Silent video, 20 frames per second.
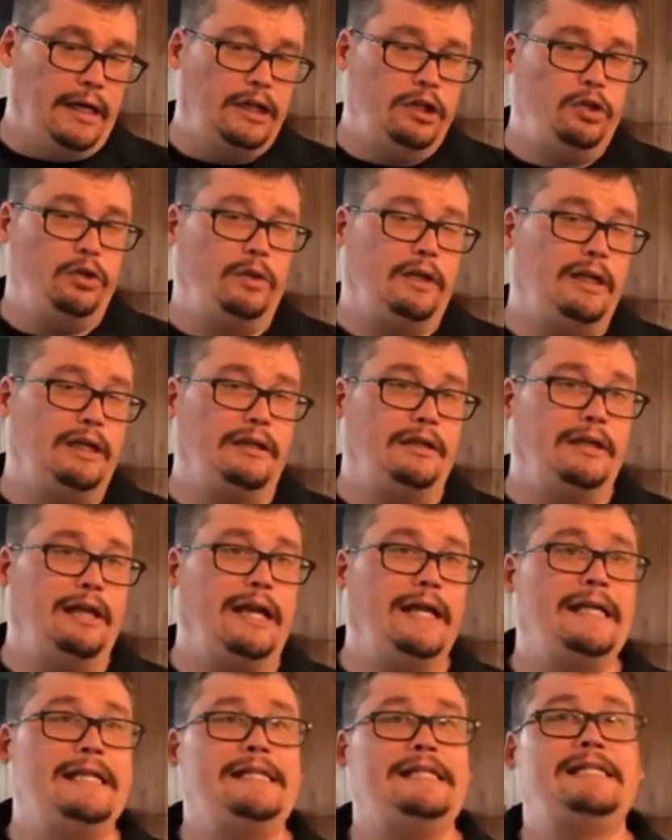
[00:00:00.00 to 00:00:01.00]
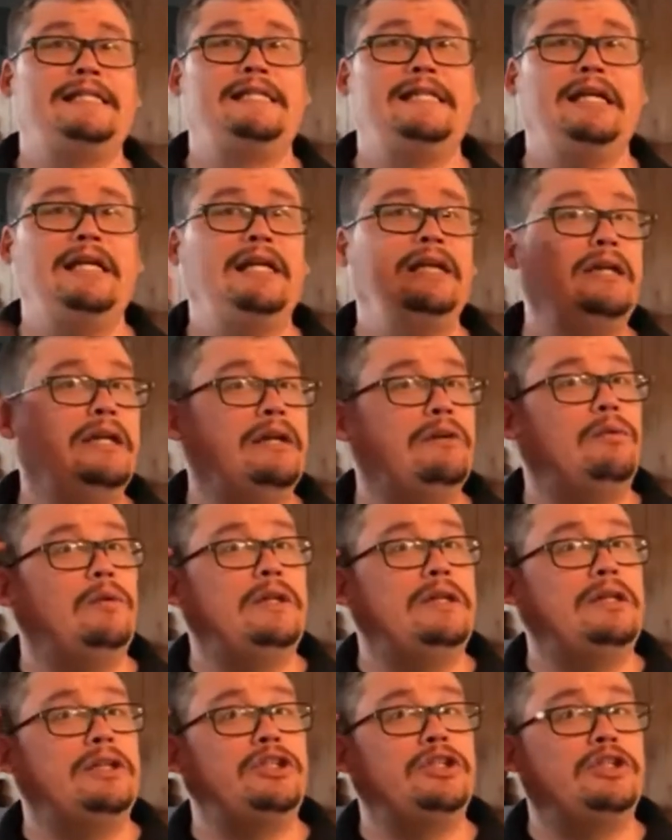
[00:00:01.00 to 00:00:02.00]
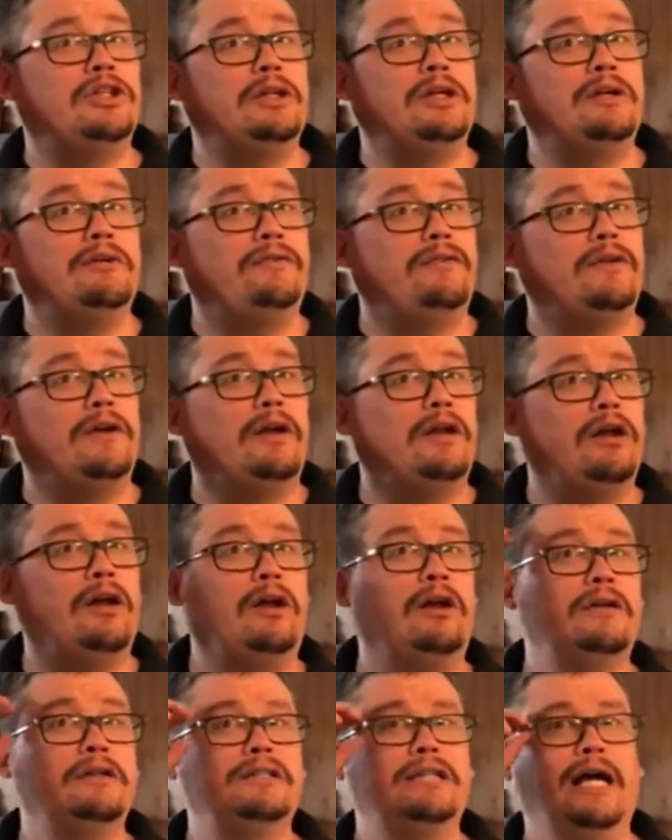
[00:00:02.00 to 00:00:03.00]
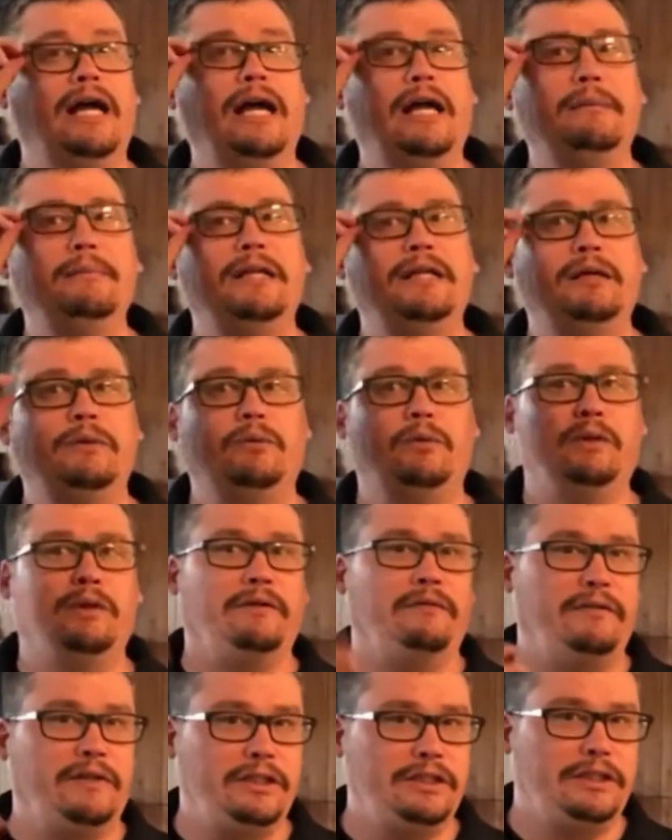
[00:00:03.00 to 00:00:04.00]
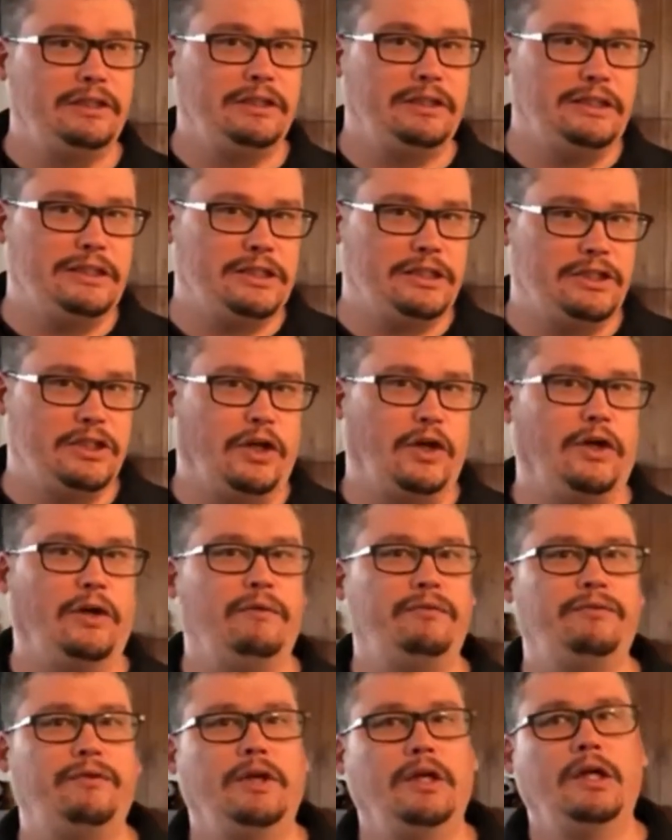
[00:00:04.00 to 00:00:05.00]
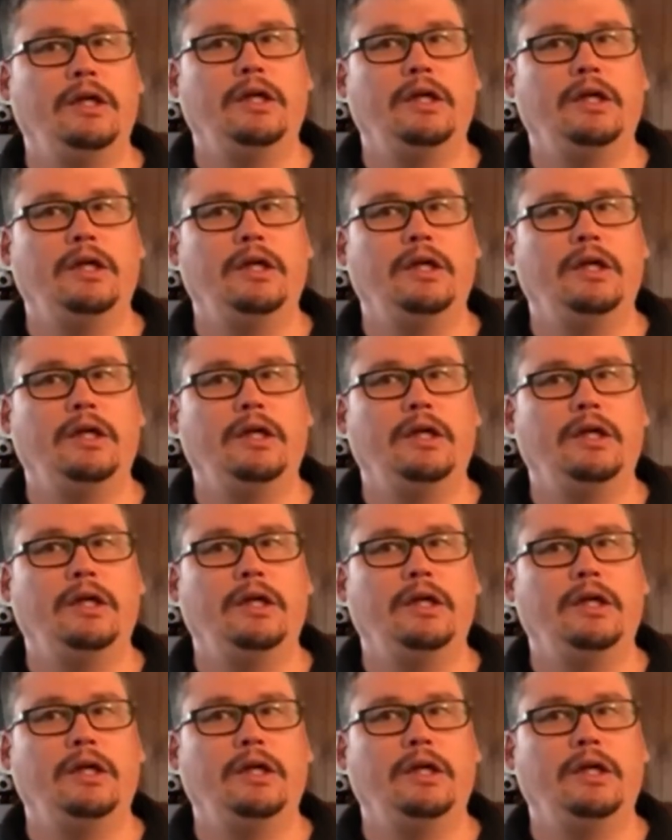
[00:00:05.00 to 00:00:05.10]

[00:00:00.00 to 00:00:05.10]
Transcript: You can let it sit with the sugar for a long time and it will eventually dissolve.